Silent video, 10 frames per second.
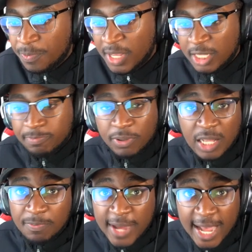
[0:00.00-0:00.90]
is
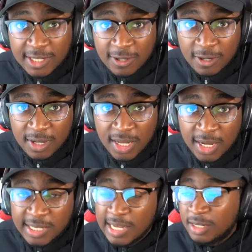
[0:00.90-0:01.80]
Bullet Passer,
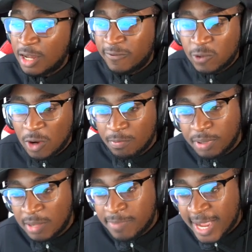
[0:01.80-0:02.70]
because I love throwing
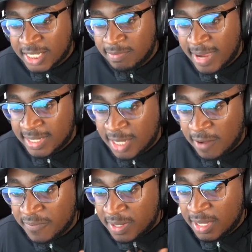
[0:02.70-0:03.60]
bullet passes
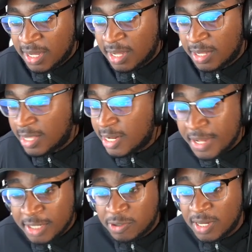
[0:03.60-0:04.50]
myself. Another
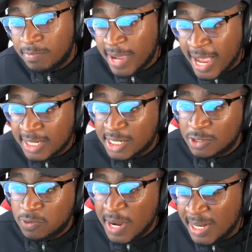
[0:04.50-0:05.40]
interesting badge
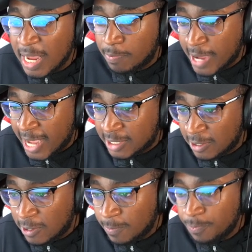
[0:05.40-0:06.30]
is Relay
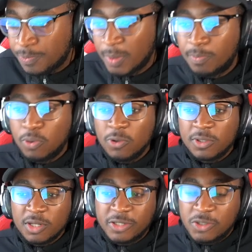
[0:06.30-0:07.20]
Passer,
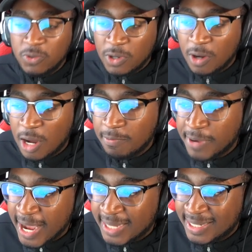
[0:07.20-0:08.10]
boost the shooter on
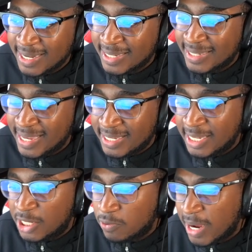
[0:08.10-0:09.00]
pass to assist
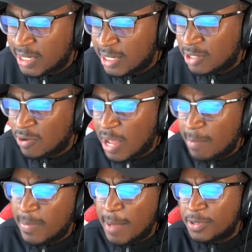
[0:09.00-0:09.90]
situations. So
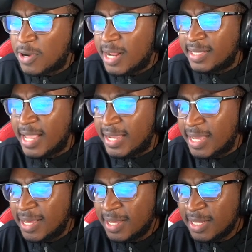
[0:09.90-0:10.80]
I'm trying to think,
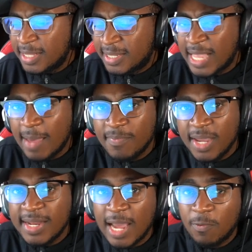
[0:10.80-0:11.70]
does that
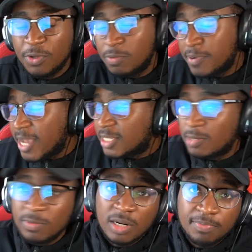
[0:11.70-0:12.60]
mean that when you pass
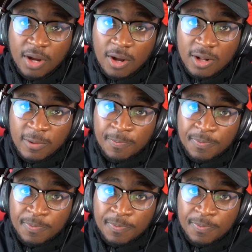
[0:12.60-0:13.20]
someone the ball